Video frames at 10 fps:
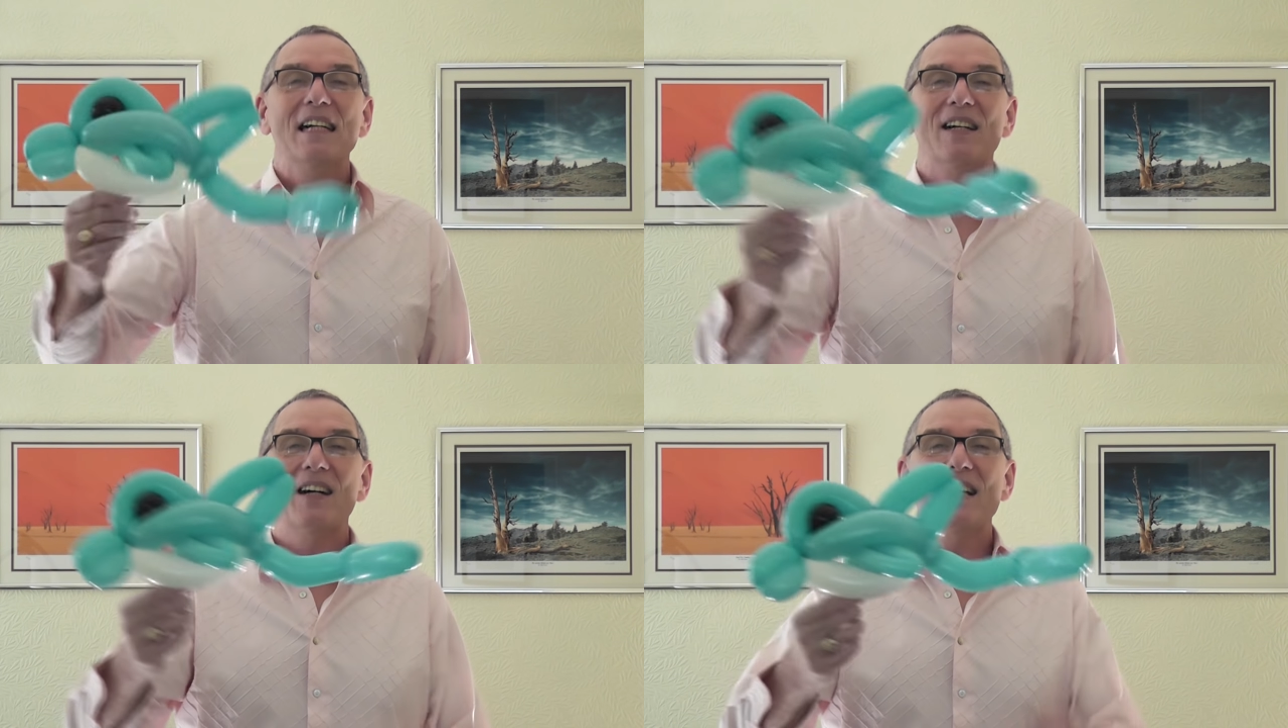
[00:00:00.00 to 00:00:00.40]

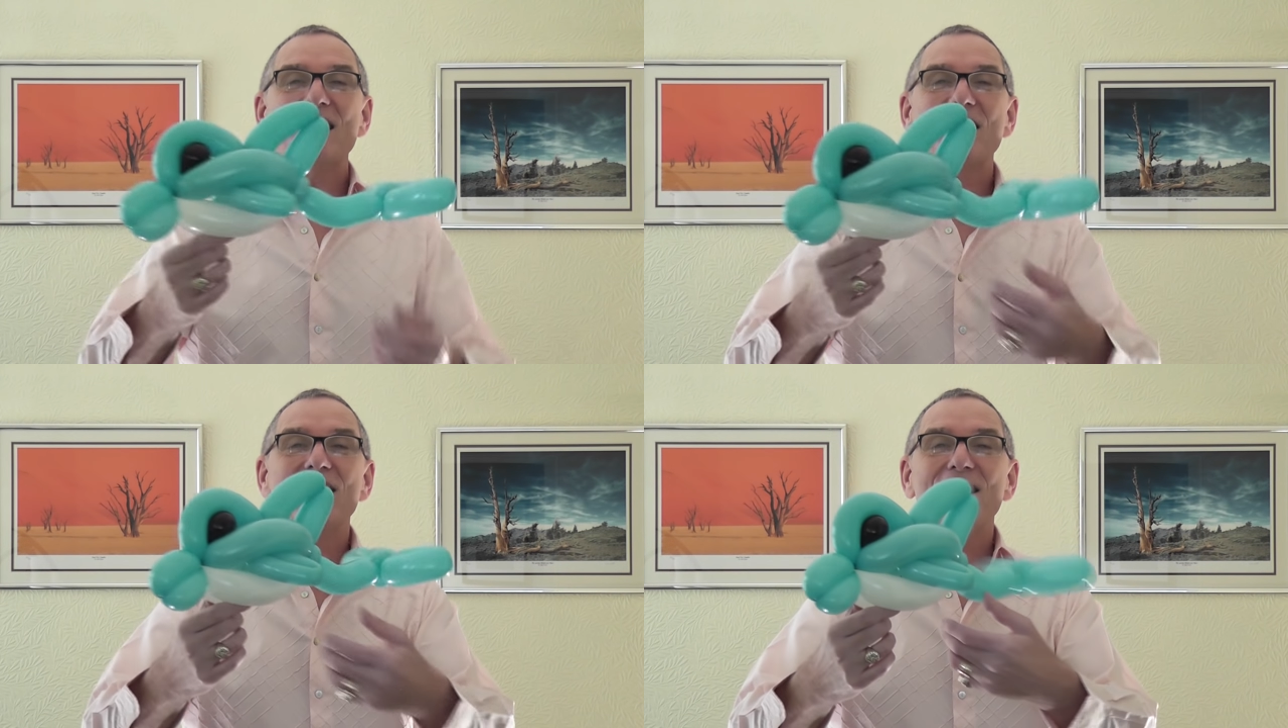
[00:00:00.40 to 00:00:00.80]
Alright,
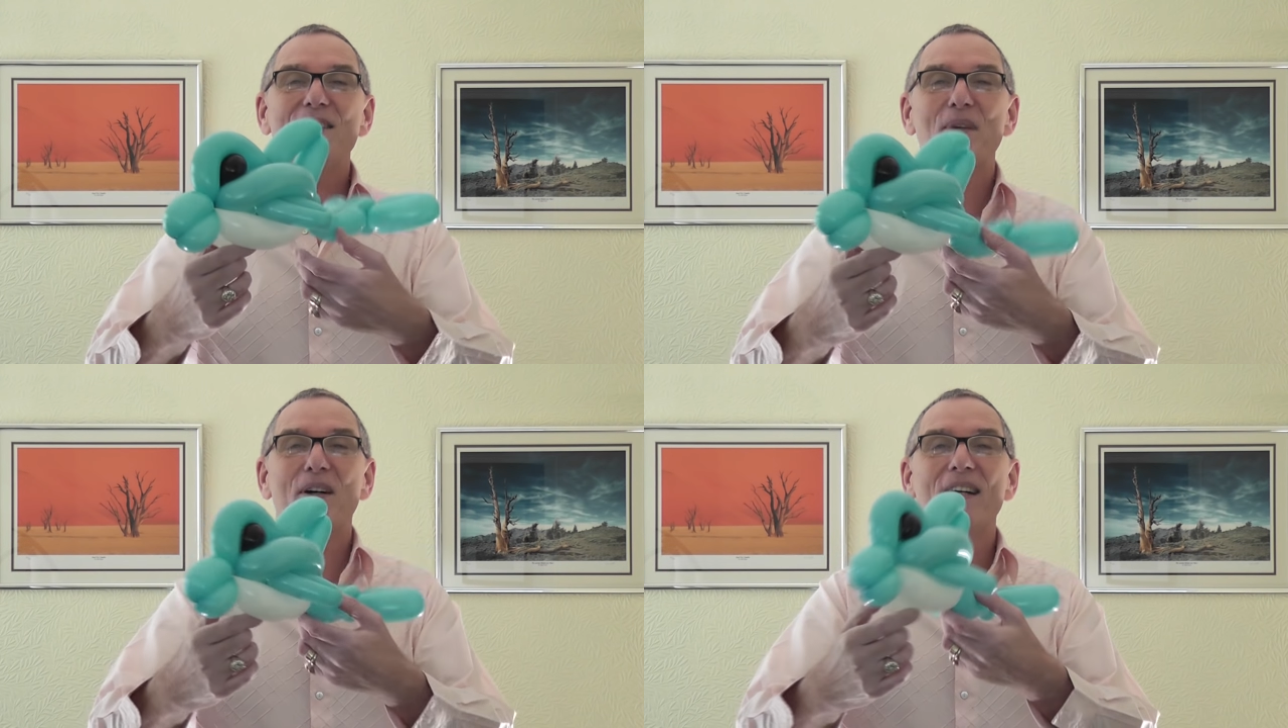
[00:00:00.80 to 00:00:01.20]
so this
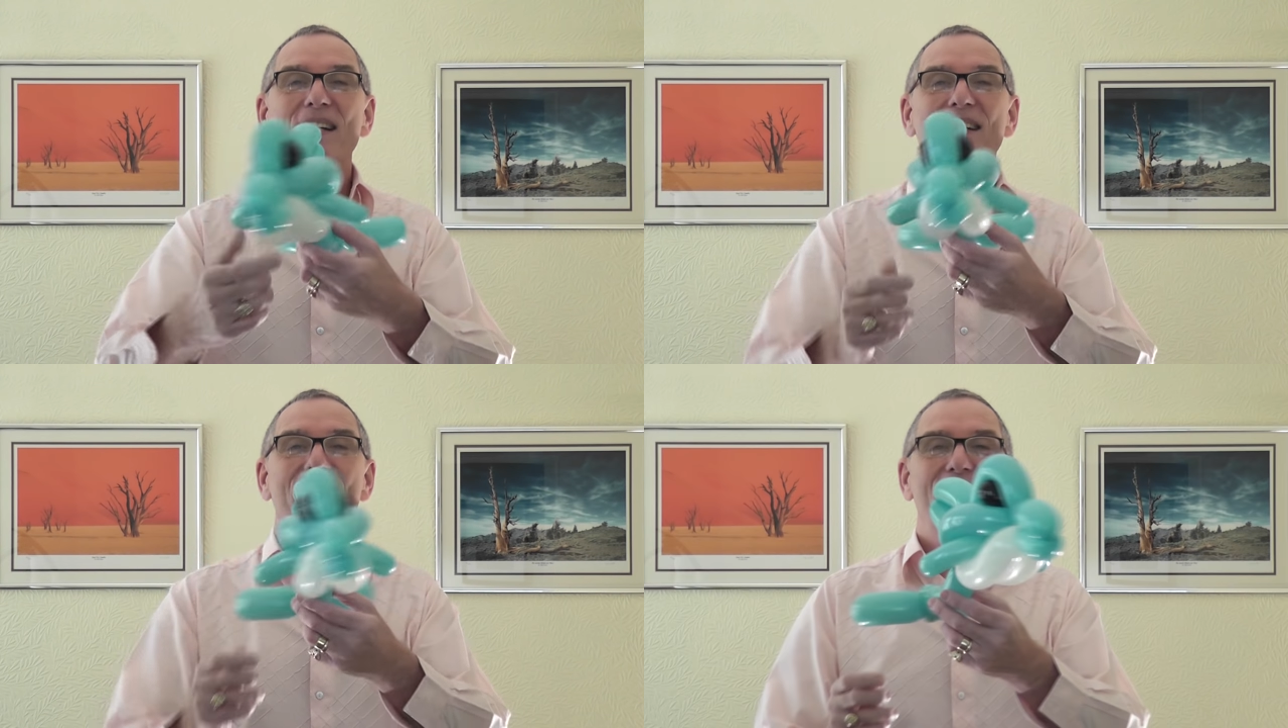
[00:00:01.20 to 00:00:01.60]
is my
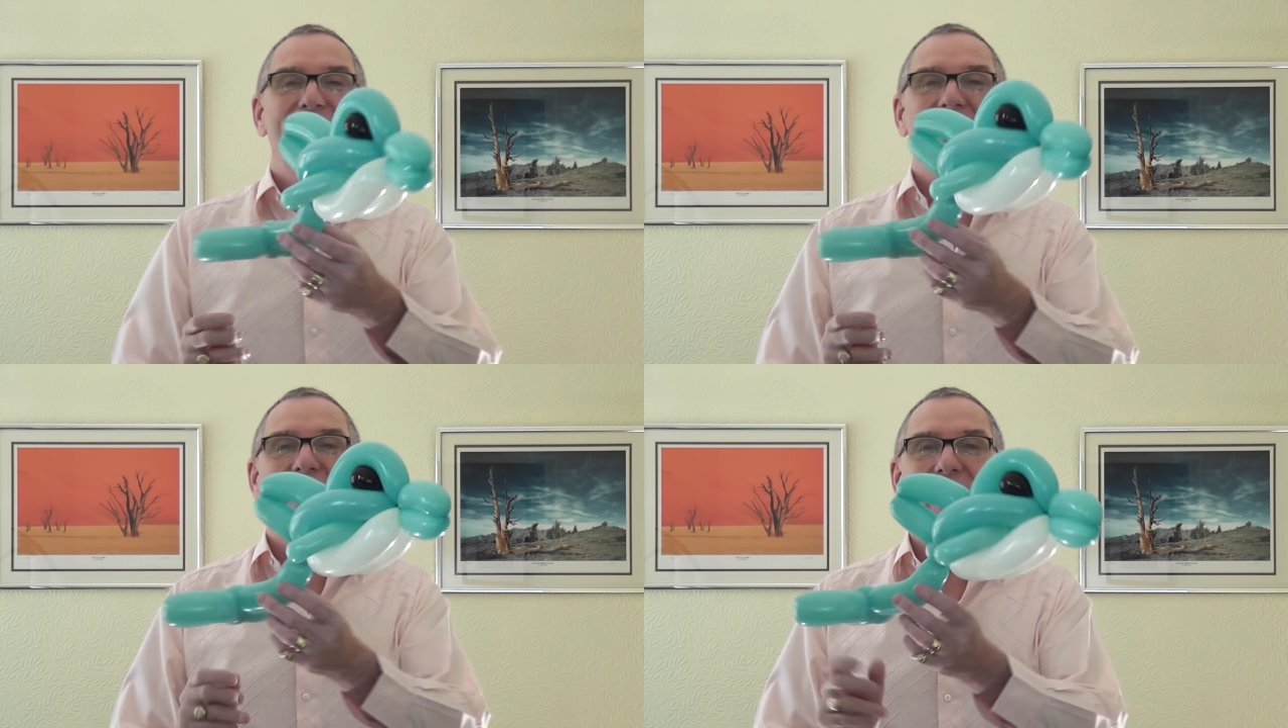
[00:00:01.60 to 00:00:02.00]
uh,